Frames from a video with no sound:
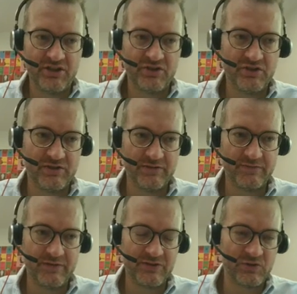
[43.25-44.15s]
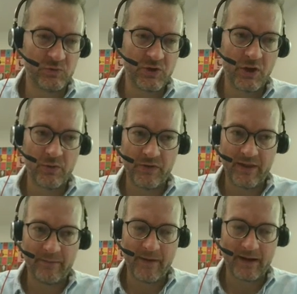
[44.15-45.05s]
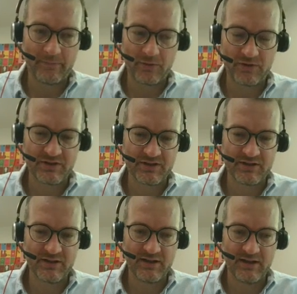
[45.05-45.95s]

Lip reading: sort of install Go on their MacBooks.